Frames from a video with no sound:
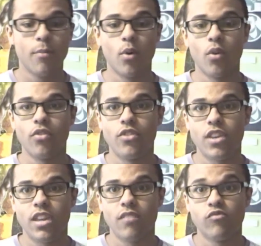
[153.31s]
but
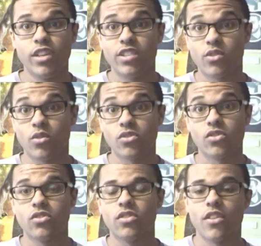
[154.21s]
the
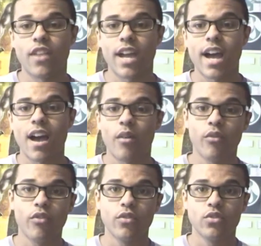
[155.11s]
resources that they
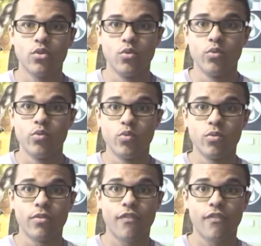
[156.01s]
have to